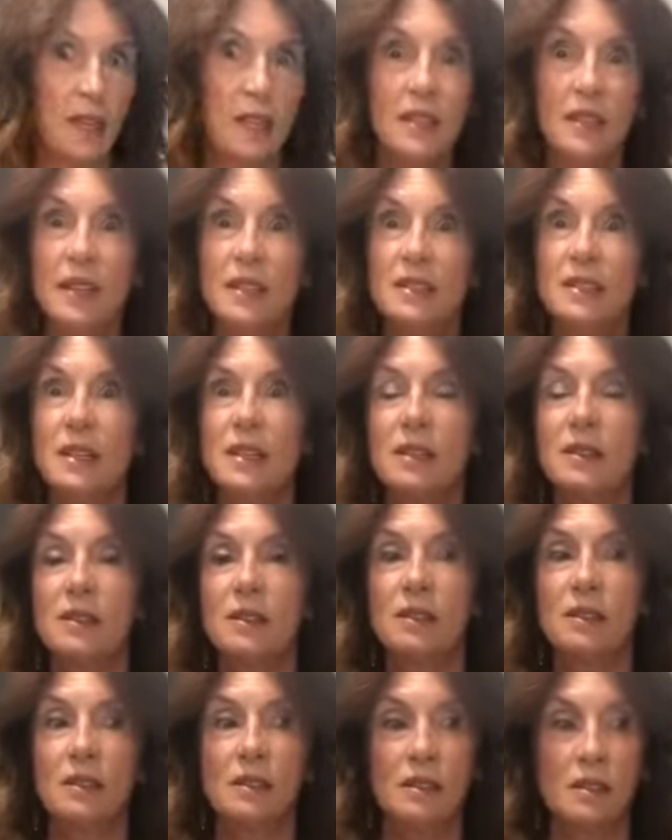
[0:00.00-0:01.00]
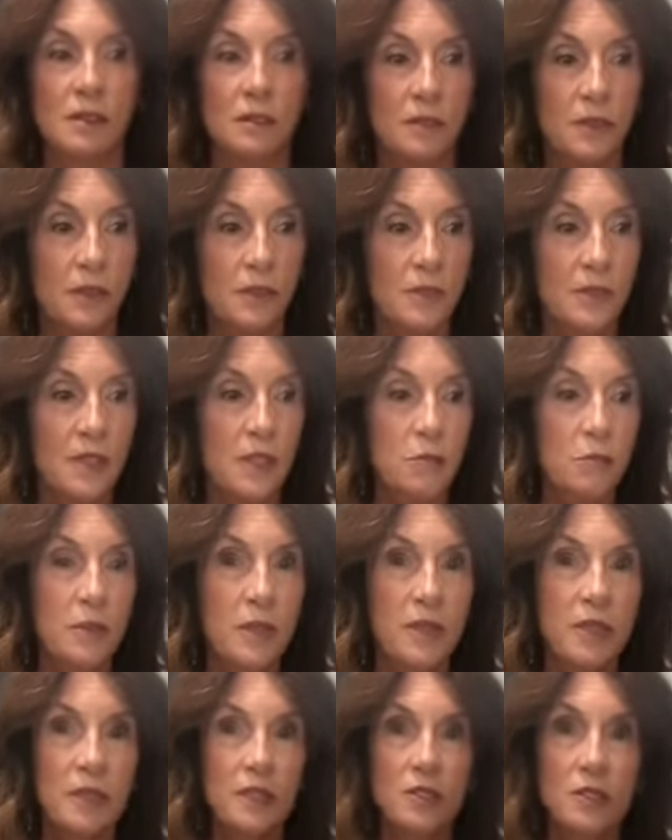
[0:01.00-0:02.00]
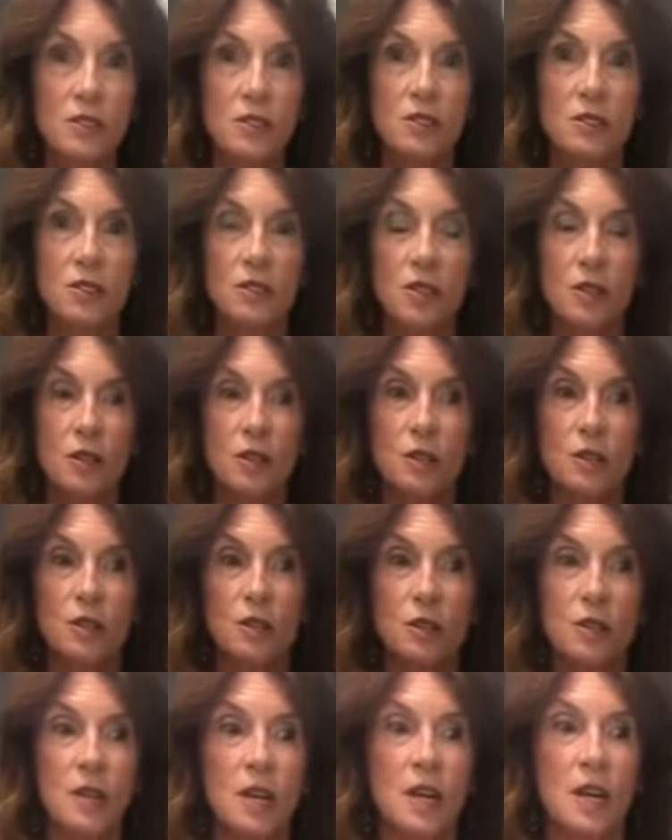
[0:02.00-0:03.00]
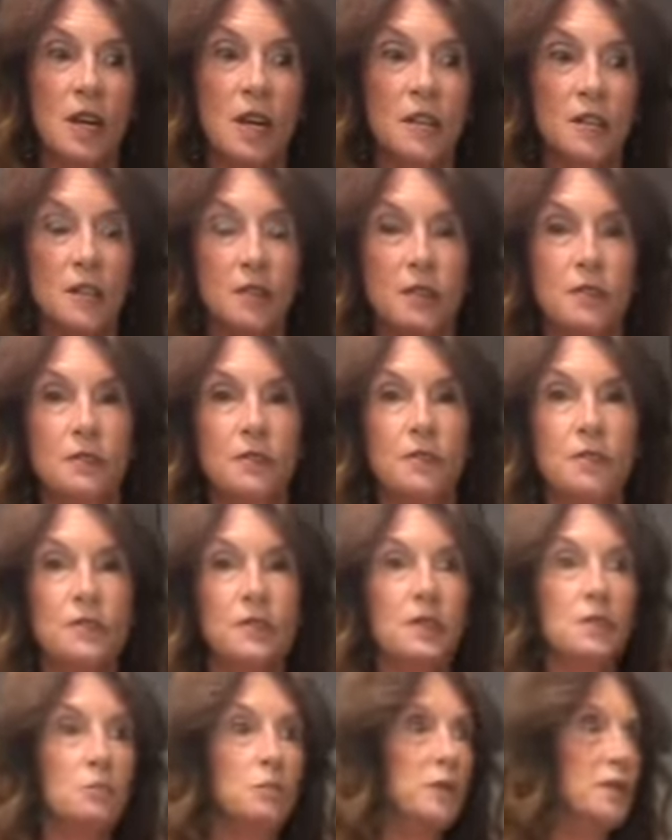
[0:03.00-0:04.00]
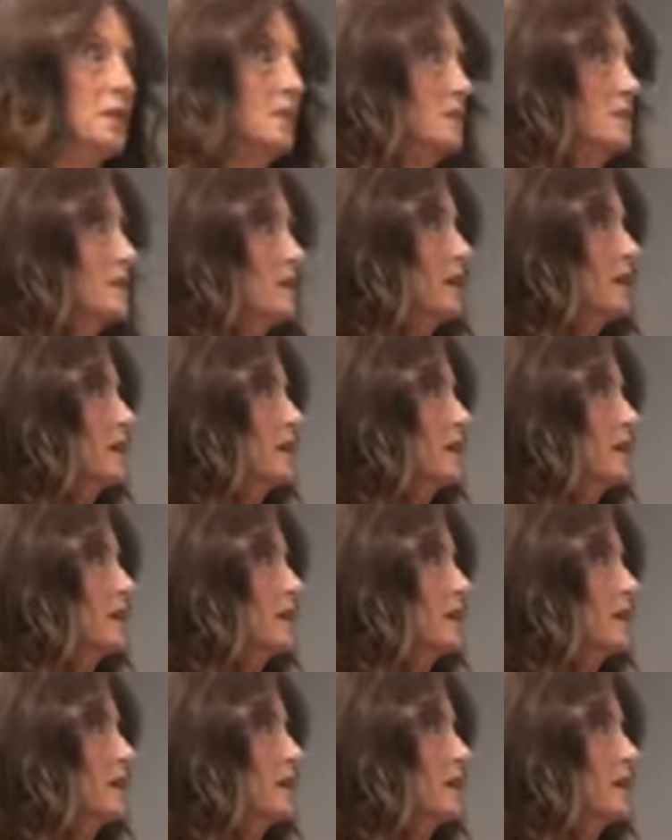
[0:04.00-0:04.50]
And that's it. 15 minutes, stir. Another 15 minutes,